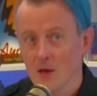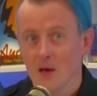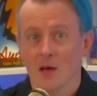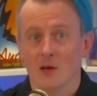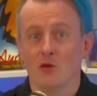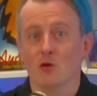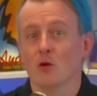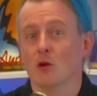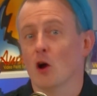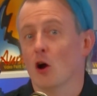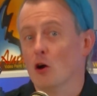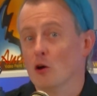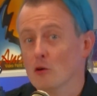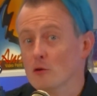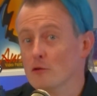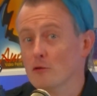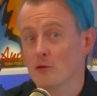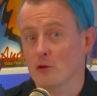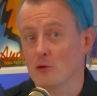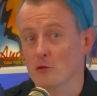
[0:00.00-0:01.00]
You can
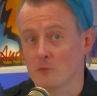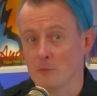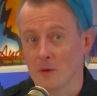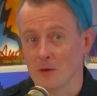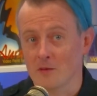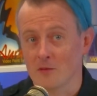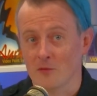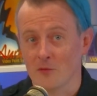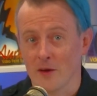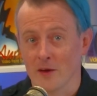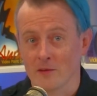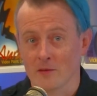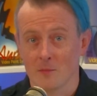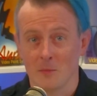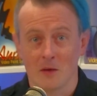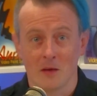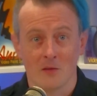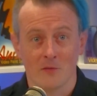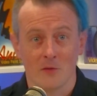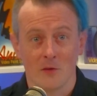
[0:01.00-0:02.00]
also use mix effects to be
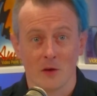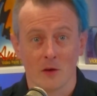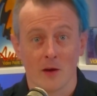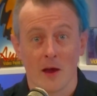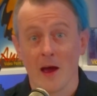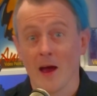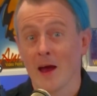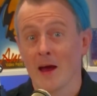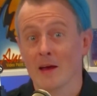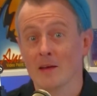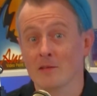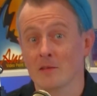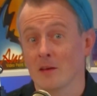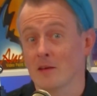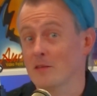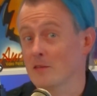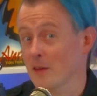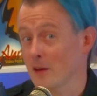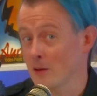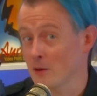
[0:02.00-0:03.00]
configured as a
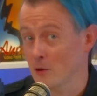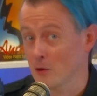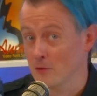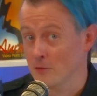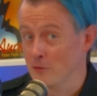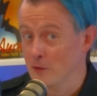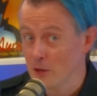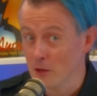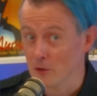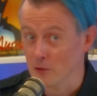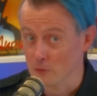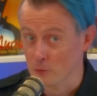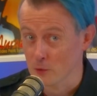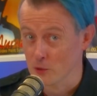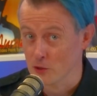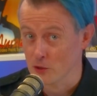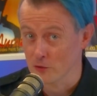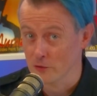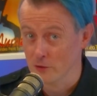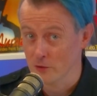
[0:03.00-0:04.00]
secondary video
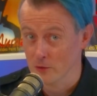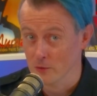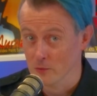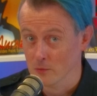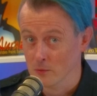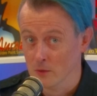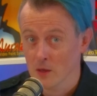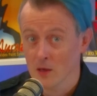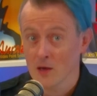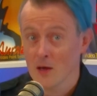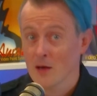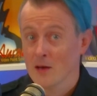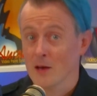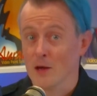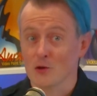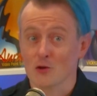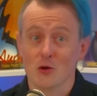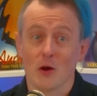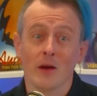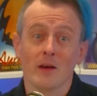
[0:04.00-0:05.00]
switcher too. Now,
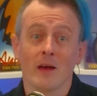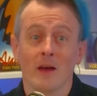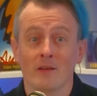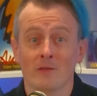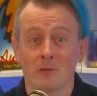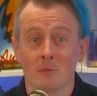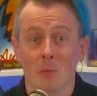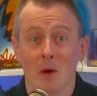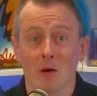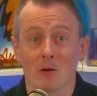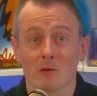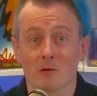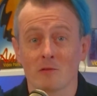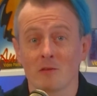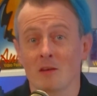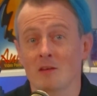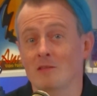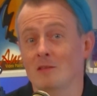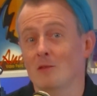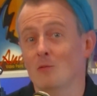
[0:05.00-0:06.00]
TriCaster models
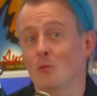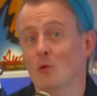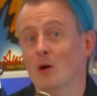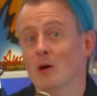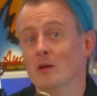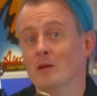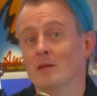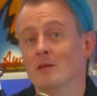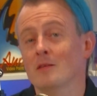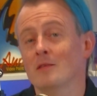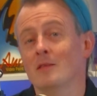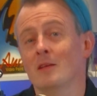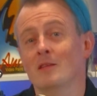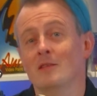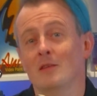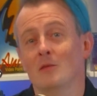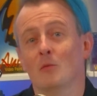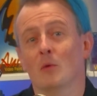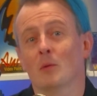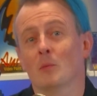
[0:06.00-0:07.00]
TC1,
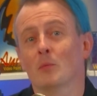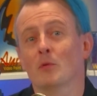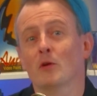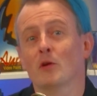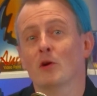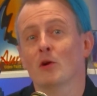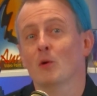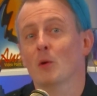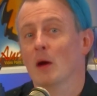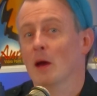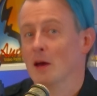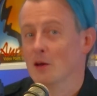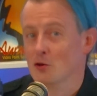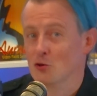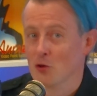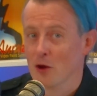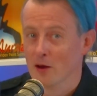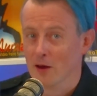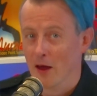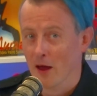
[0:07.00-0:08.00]
TC1 Pro, and
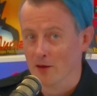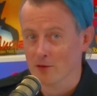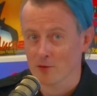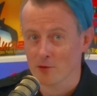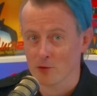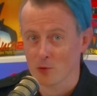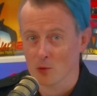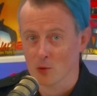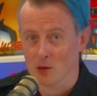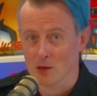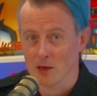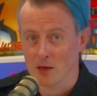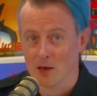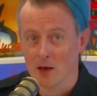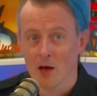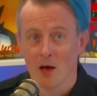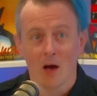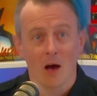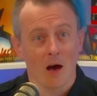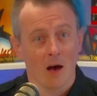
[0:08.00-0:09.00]
TriCaster 2 Elite
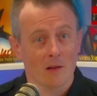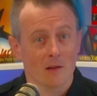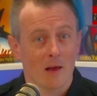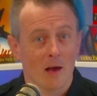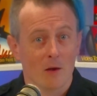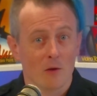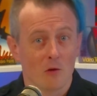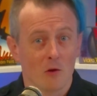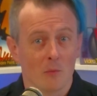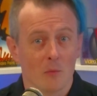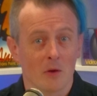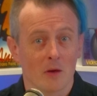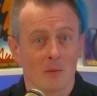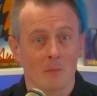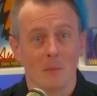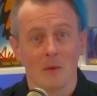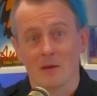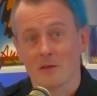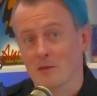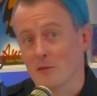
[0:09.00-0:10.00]
allow you to bring
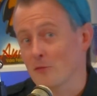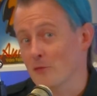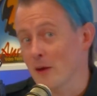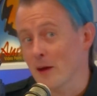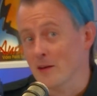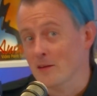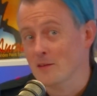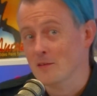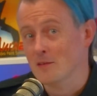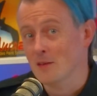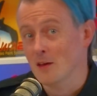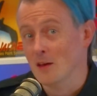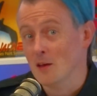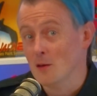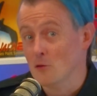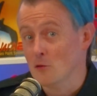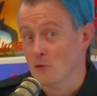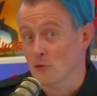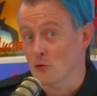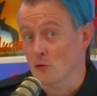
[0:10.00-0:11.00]
mix effects
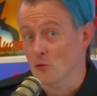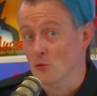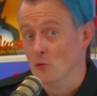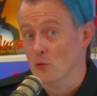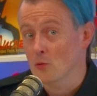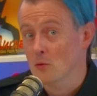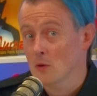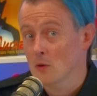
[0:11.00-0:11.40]
into